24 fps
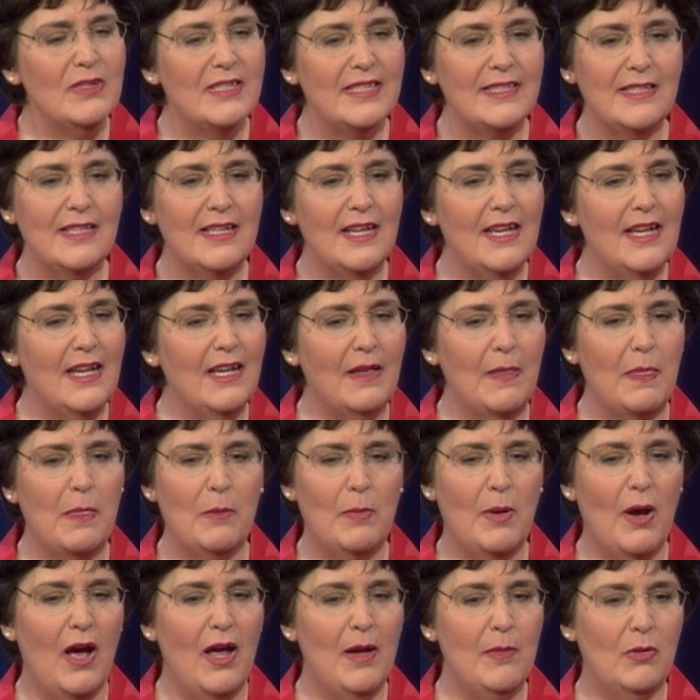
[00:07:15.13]
was seeing in the
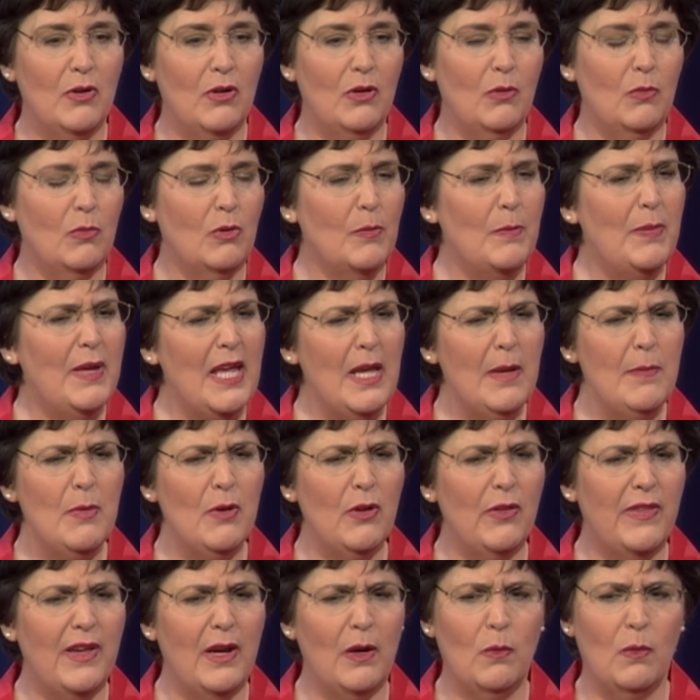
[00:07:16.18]
Bible were
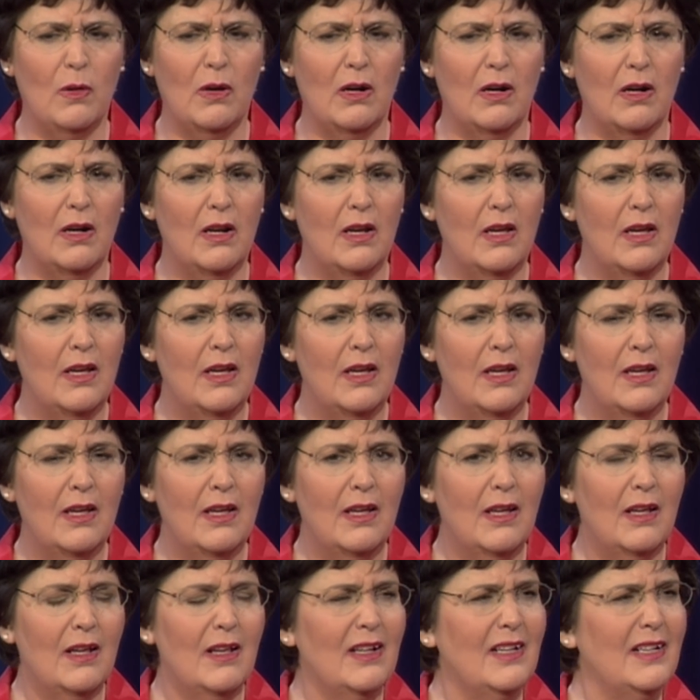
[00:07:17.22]
people that were
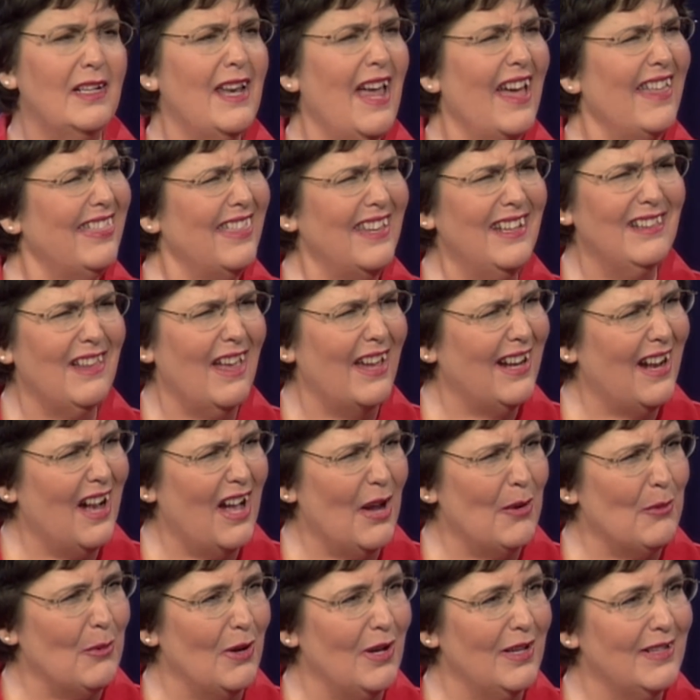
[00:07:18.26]
nothing like
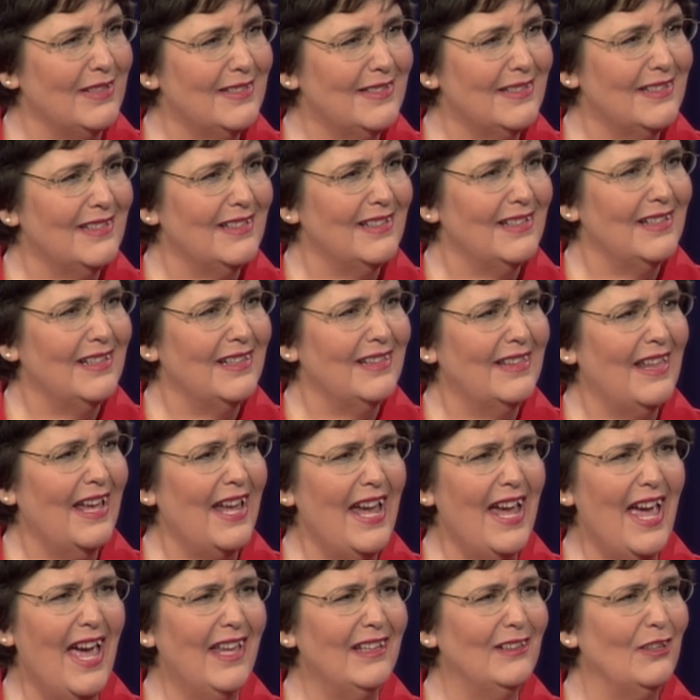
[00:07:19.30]
I was. They
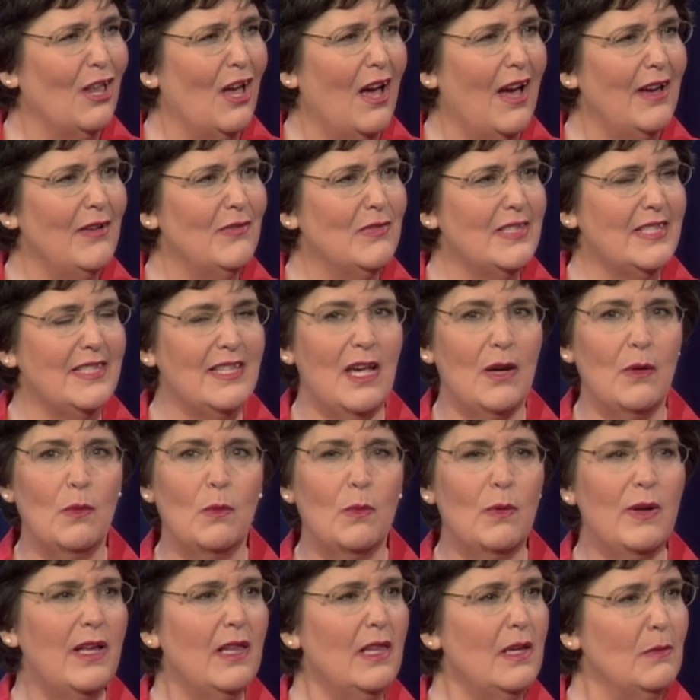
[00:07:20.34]
had lives that
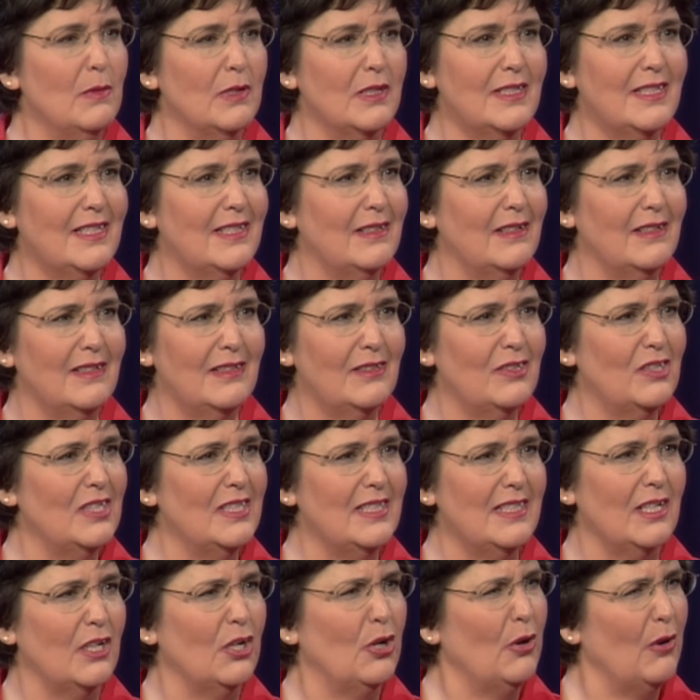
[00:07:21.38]
really were
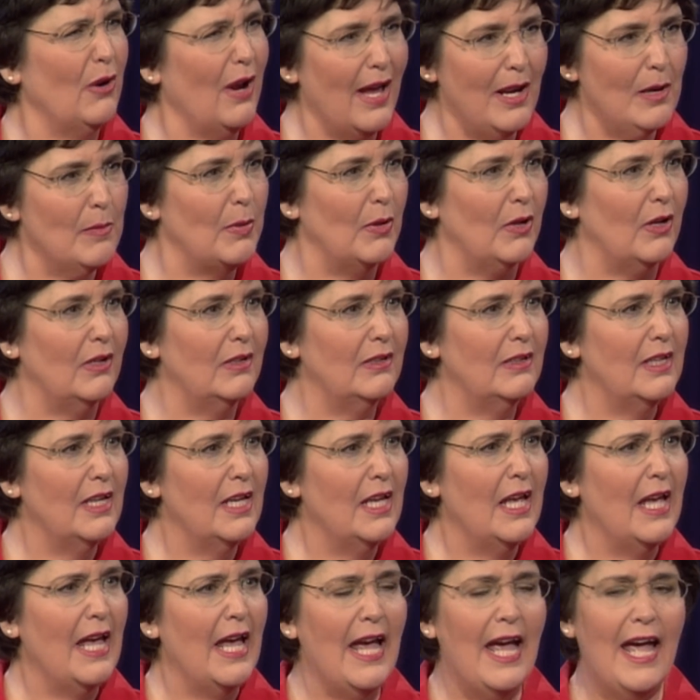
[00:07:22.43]
just incredible.
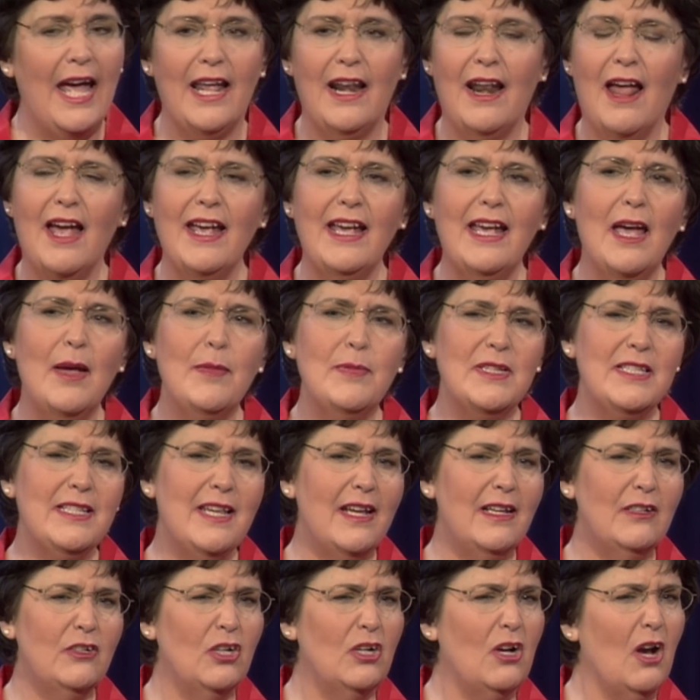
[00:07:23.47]
And I kept
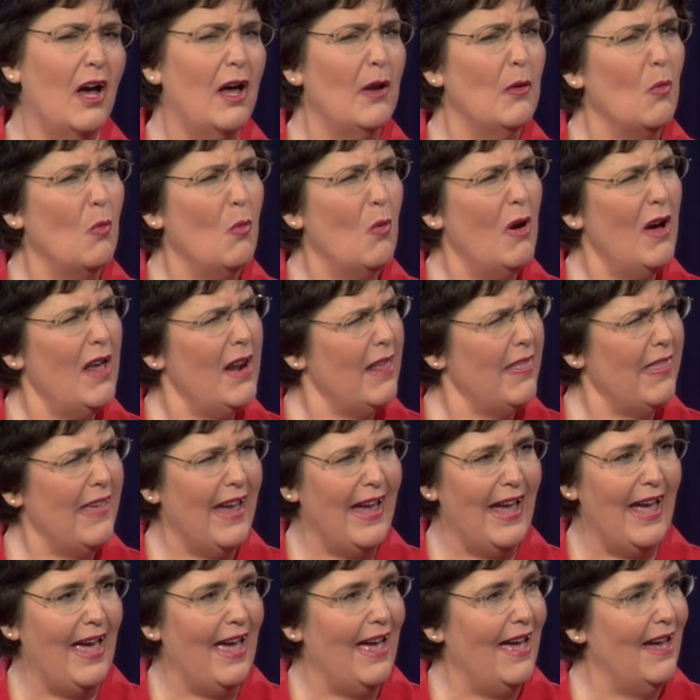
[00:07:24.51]
saying to God, what do
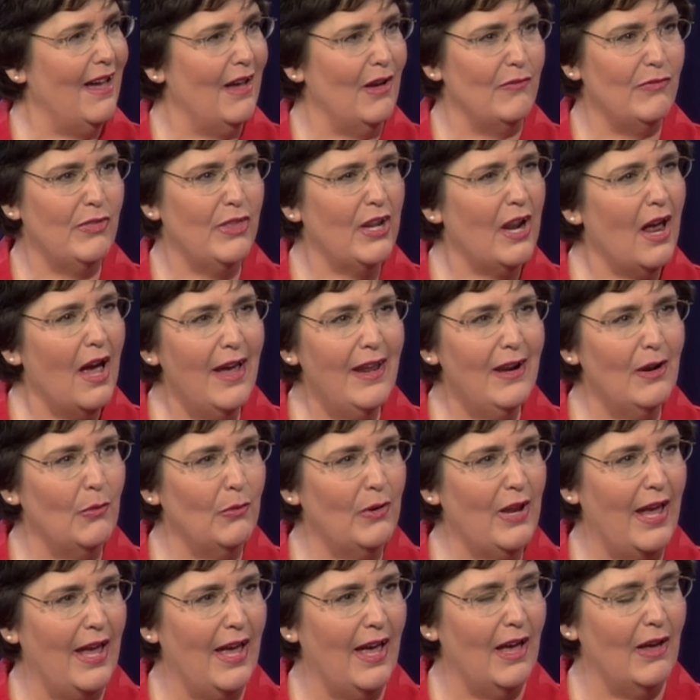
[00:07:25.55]
they have that I
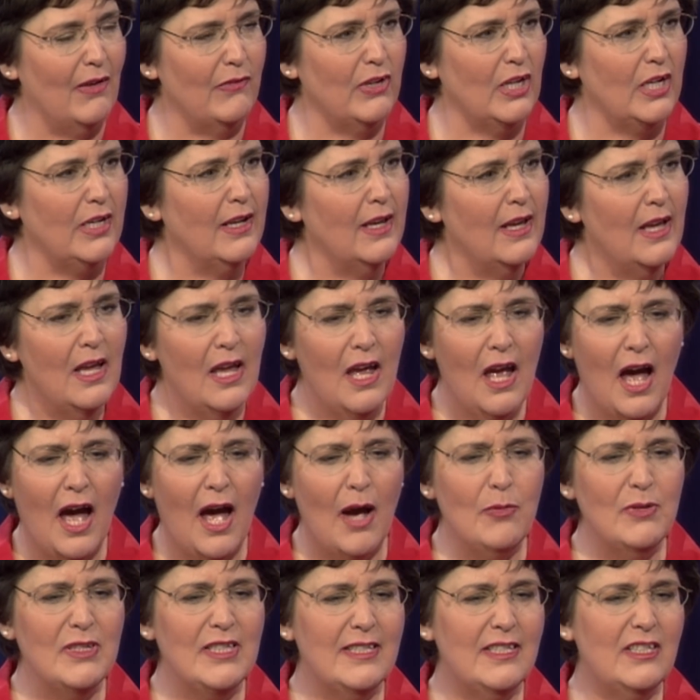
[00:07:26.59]
don't have? And
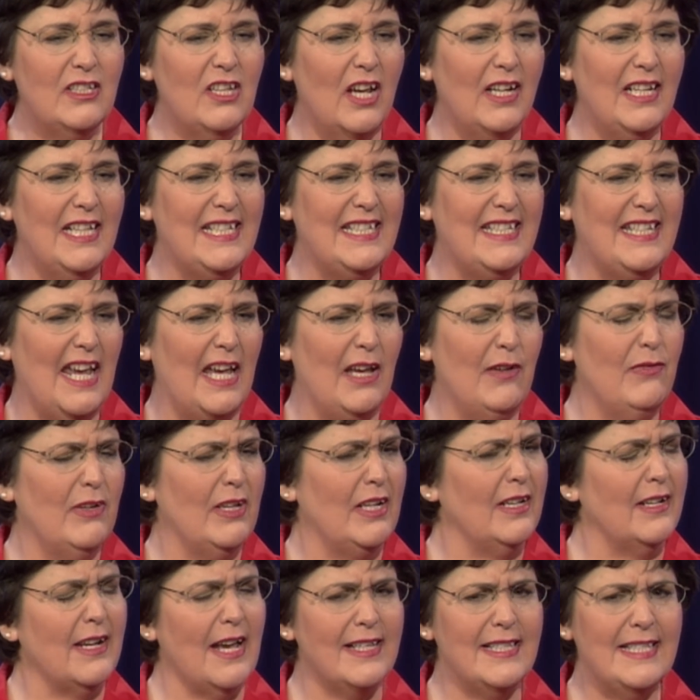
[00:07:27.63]
I would study
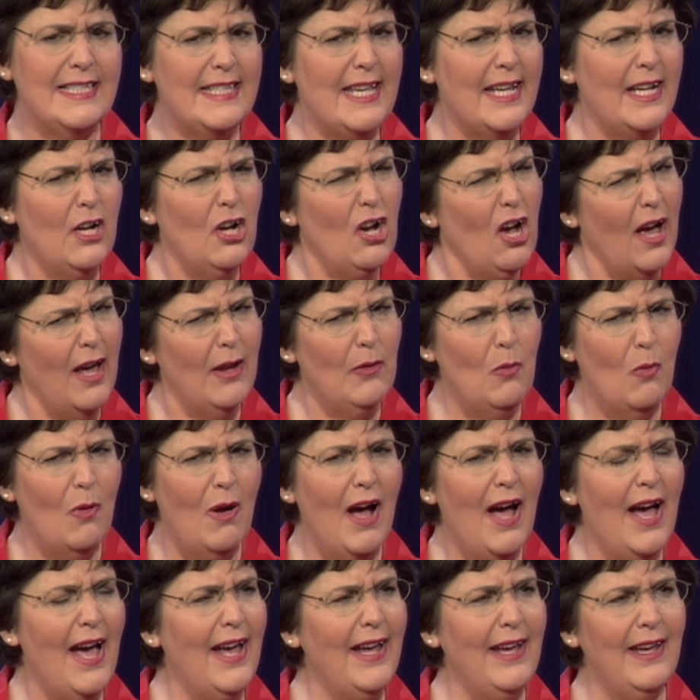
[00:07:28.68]
David and I'd say, God,
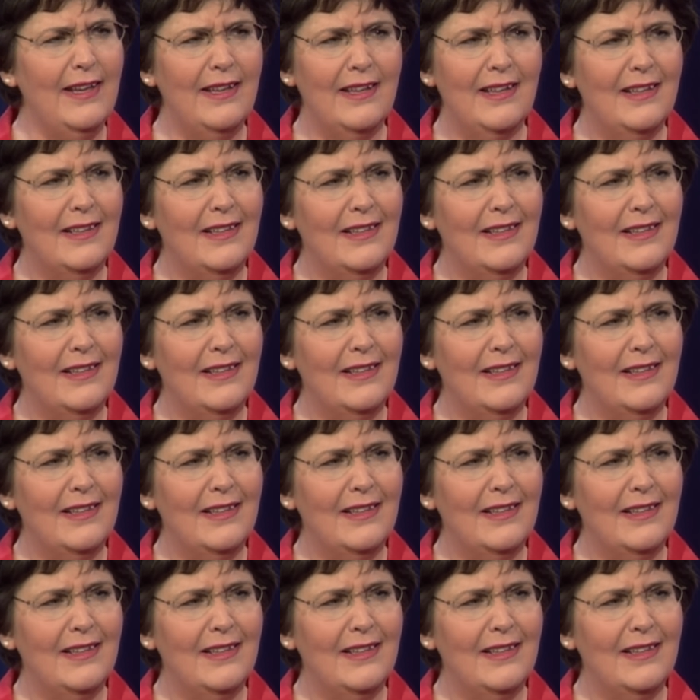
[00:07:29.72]
why